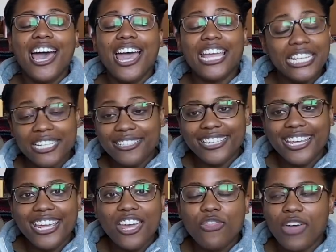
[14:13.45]

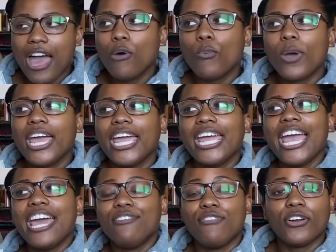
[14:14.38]
easy that way
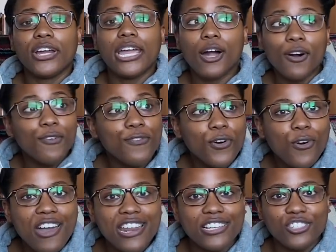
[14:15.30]
and very helpful.
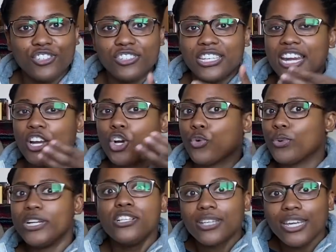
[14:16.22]
And it's just
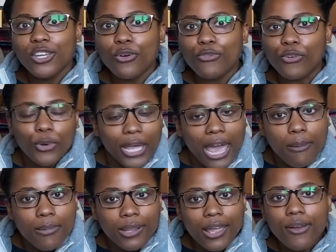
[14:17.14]
increasing your
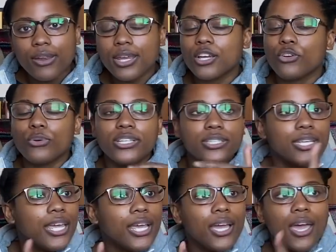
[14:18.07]
vocabulary,
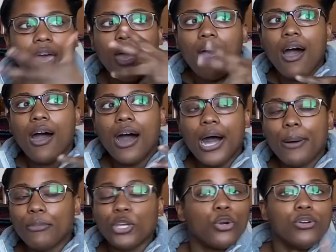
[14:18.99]
increasing
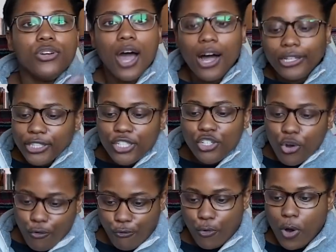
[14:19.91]
Um, your knowledge
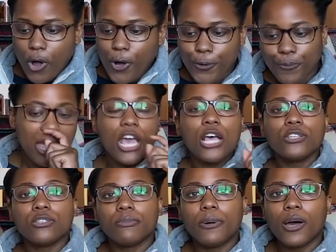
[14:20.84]
overall.
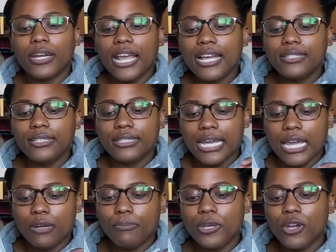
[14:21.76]
So the podcast is an
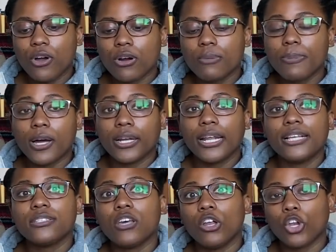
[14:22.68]
N P R podcast
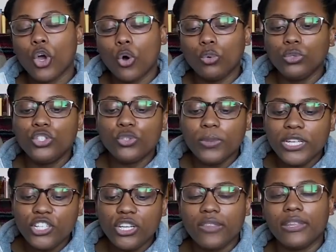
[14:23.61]
called Code
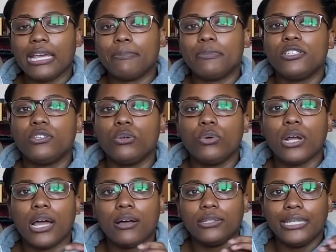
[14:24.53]
Switch, and the episode
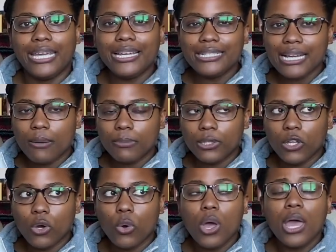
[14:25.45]
I'll link down below.